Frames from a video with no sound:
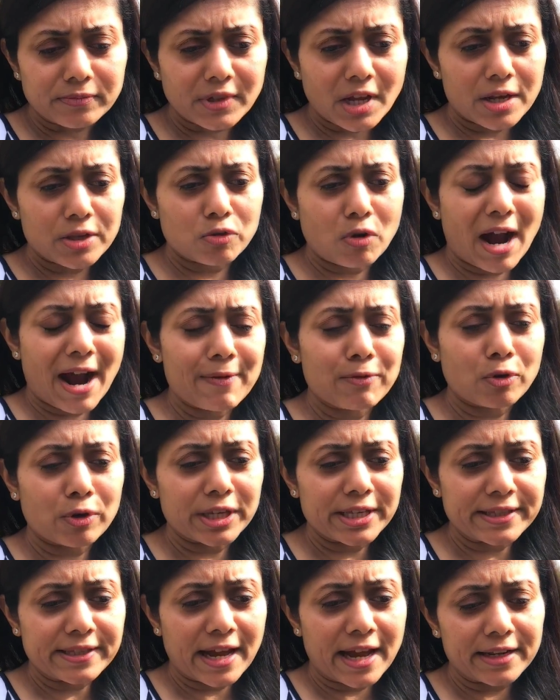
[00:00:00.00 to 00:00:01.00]
So I have
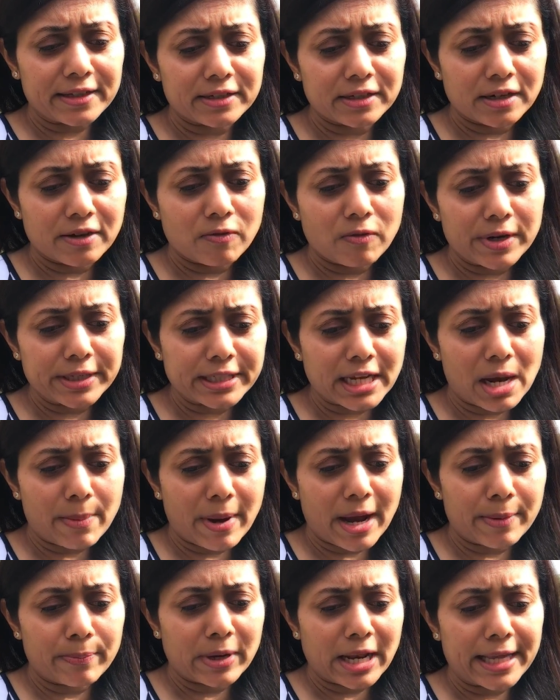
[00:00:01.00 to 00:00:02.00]
noticed that one time
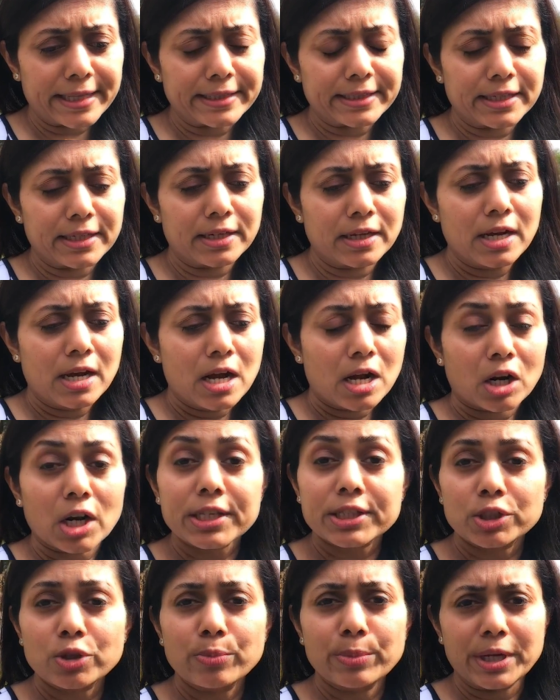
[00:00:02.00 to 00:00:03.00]
I planted
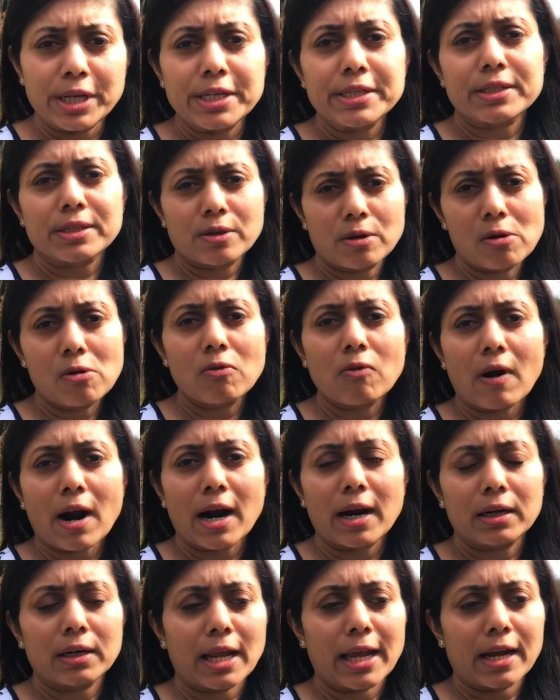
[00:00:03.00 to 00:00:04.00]
cluster beans,
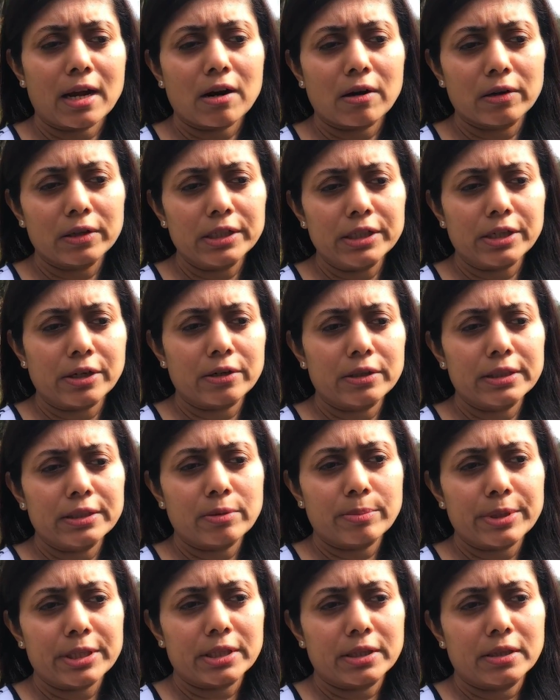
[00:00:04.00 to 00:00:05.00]
guar, like earlier a
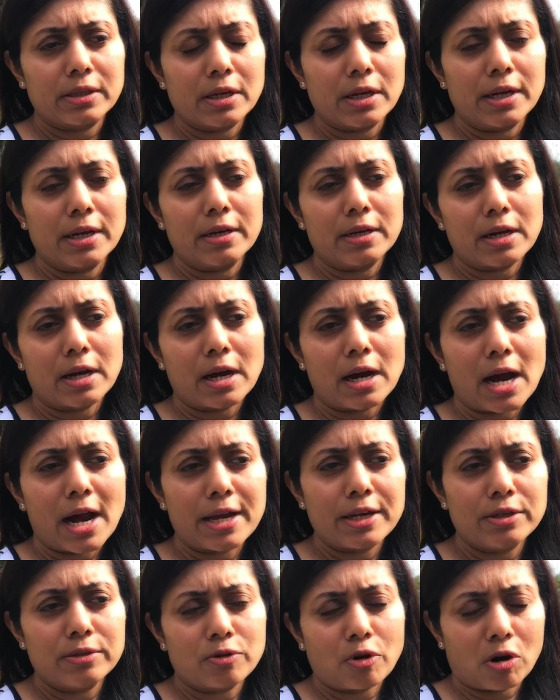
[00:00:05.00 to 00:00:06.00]
little bit than
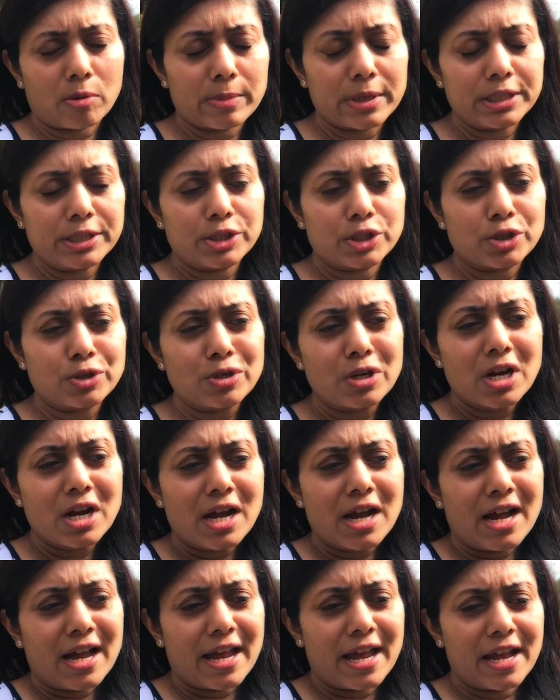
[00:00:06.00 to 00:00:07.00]
I normally do,
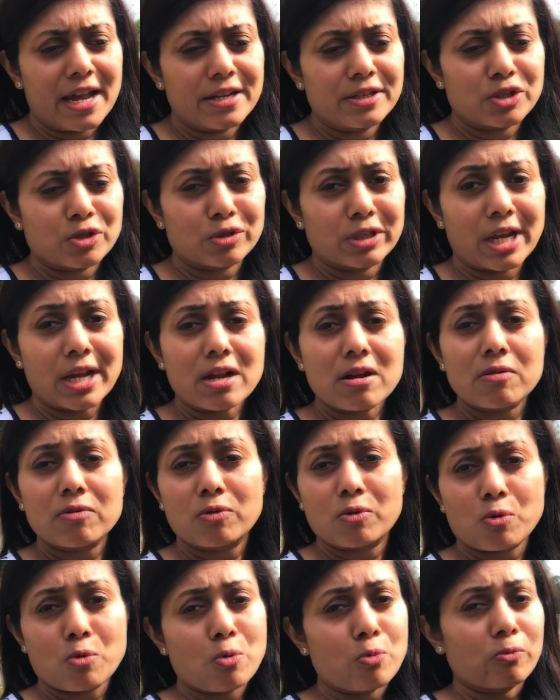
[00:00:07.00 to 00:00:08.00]
and so they
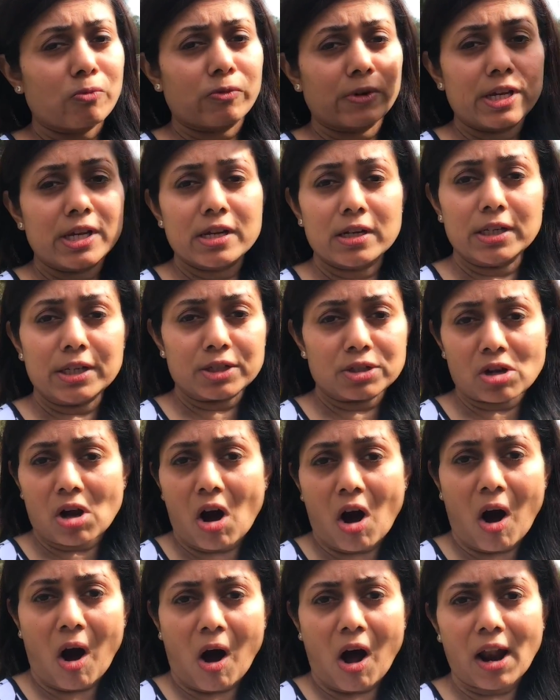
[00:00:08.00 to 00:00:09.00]
grew really
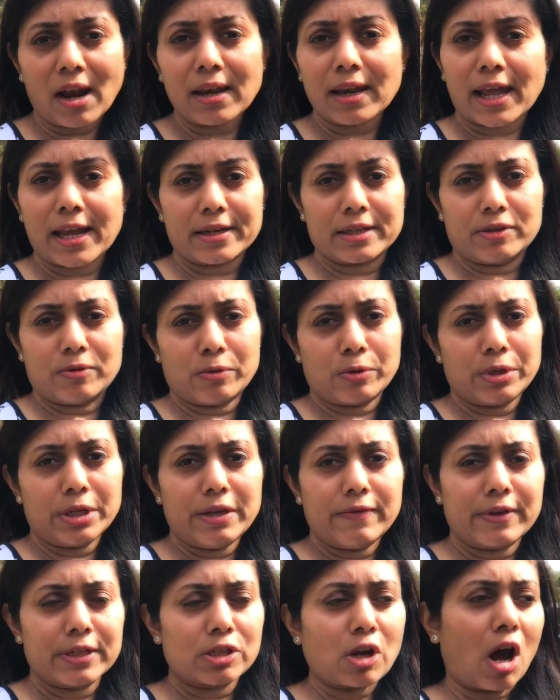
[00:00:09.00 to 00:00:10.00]
tall, like, you know,
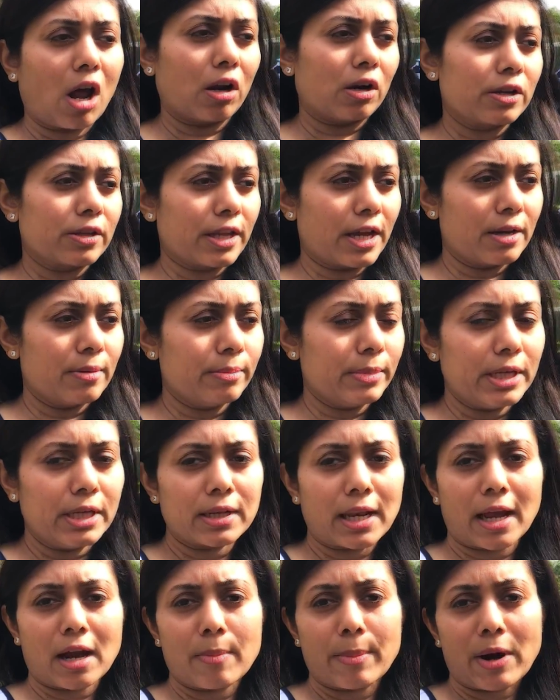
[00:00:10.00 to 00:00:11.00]
even taller than me,
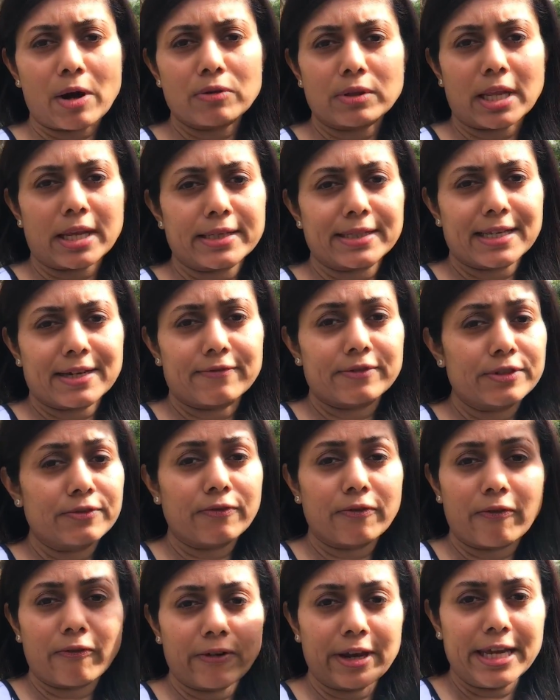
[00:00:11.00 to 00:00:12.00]
like about like 7
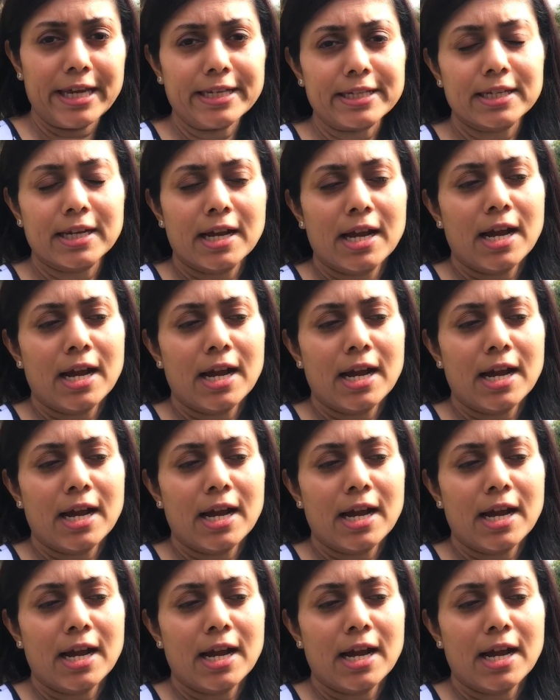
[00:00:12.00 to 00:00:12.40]
feet.